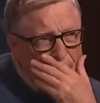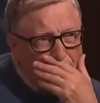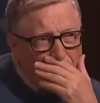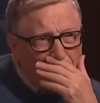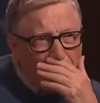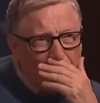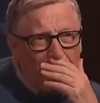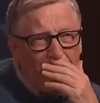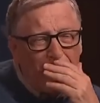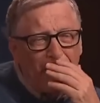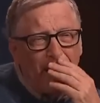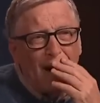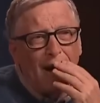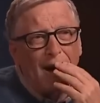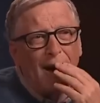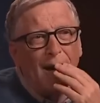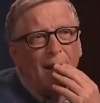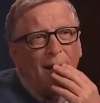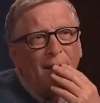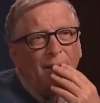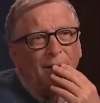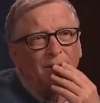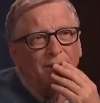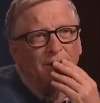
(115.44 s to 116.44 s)

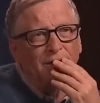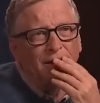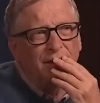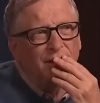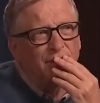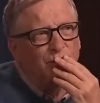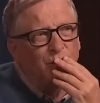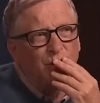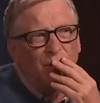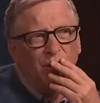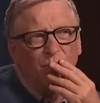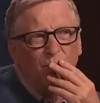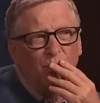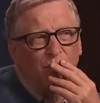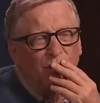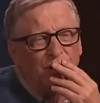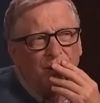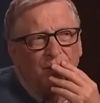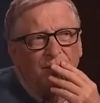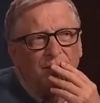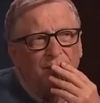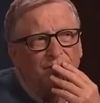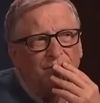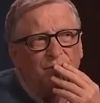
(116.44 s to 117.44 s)
We were
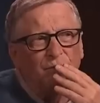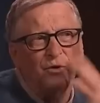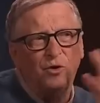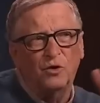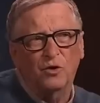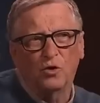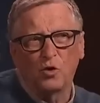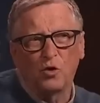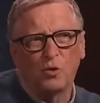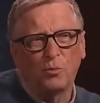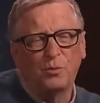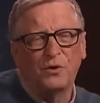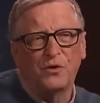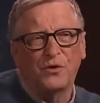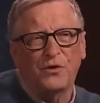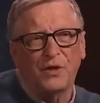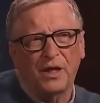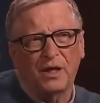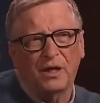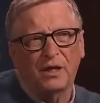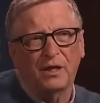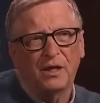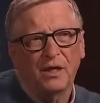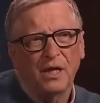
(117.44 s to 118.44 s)
in for a global
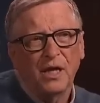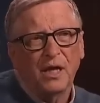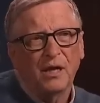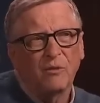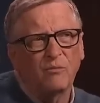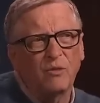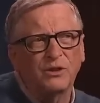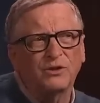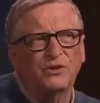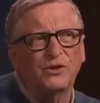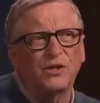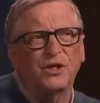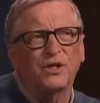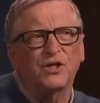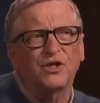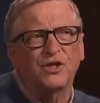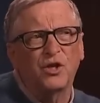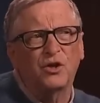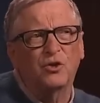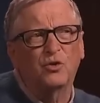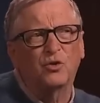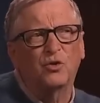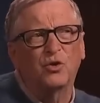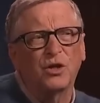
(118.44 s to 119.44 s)
thing. It wasn't
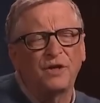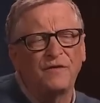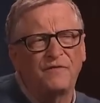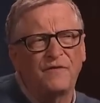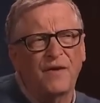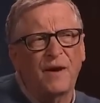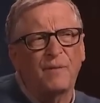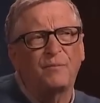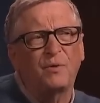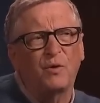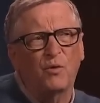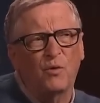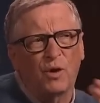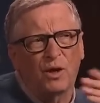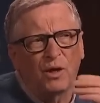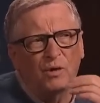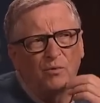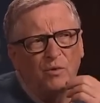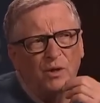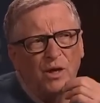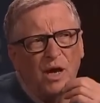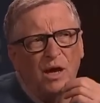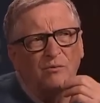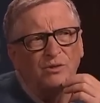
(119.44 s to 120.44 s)
until early February
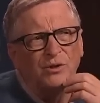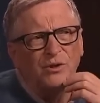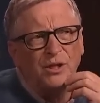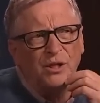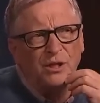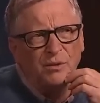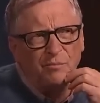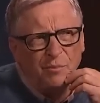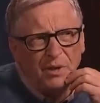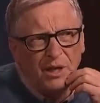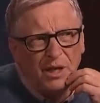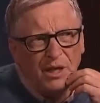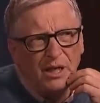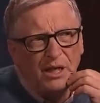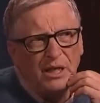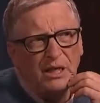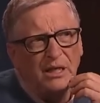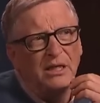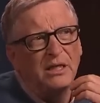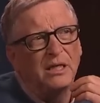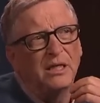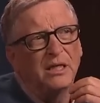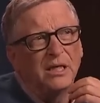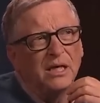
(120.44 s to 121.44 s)
when I was in a
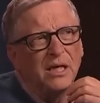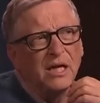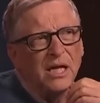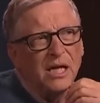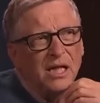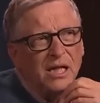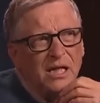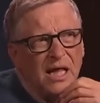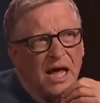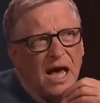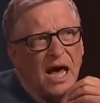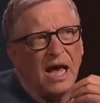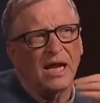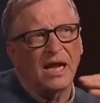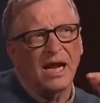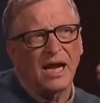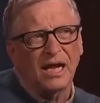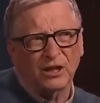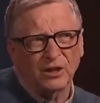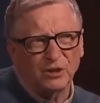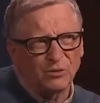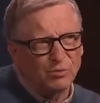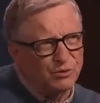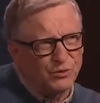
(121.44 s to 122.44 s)
meeting that
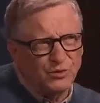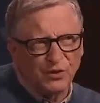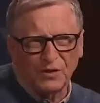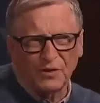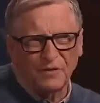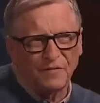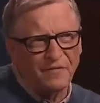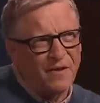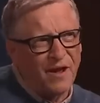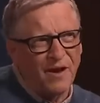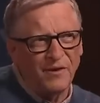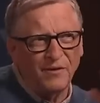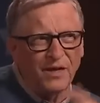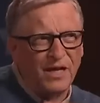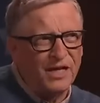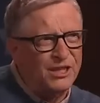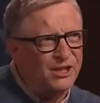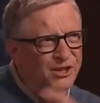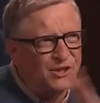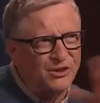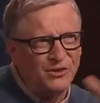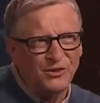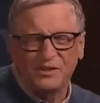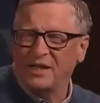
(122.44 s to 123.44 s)
experts at the
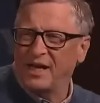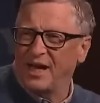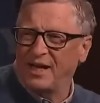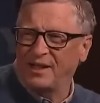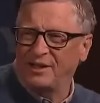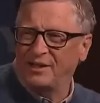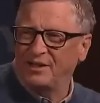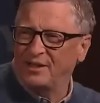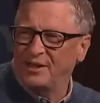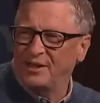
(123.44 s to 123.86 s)
foundation said,